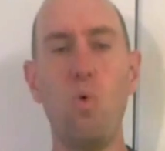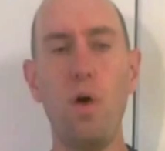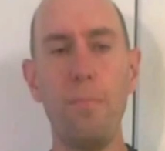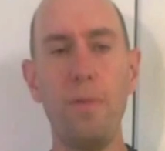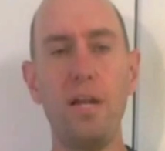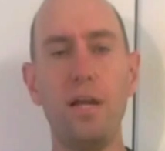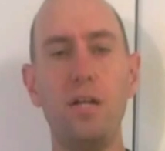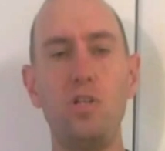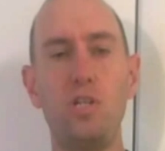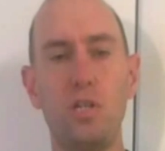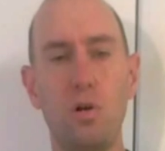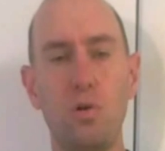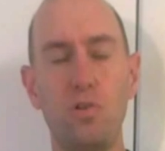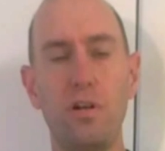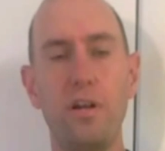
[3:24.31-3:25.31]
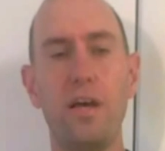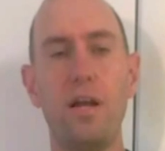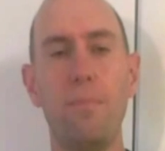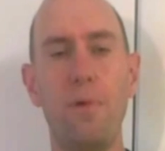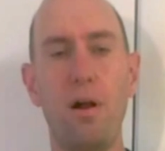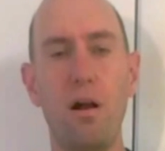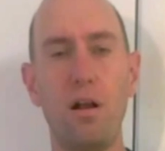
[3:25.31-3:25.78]
women, and children in
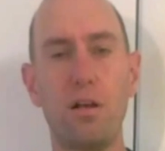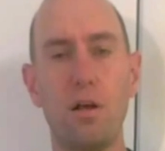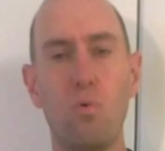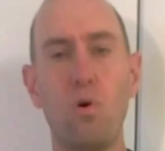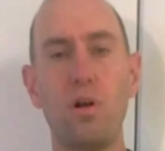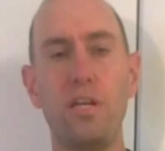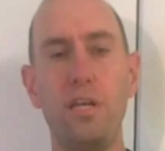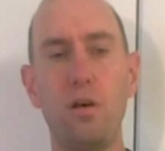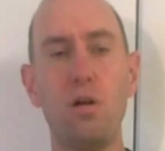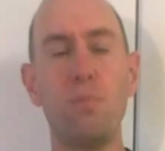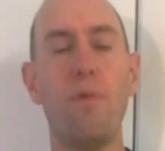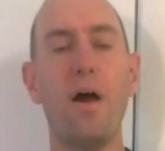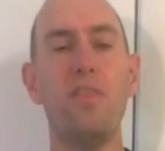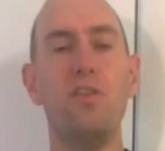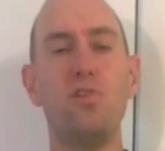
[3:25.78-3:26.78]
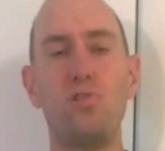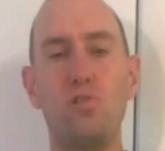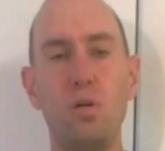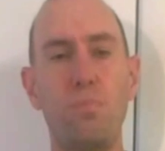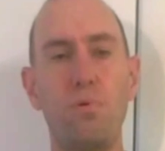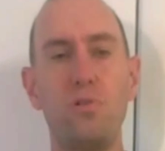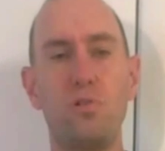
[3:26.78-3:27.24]
America were killed by the
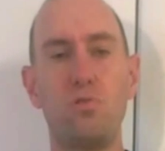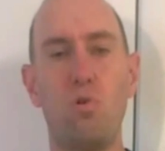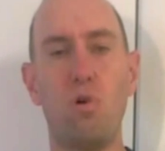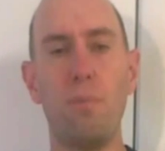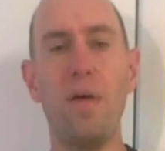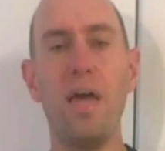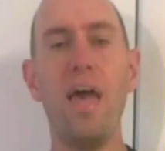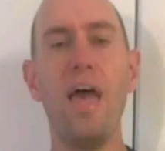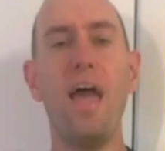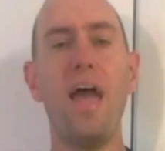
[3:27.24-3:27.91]
superstorm,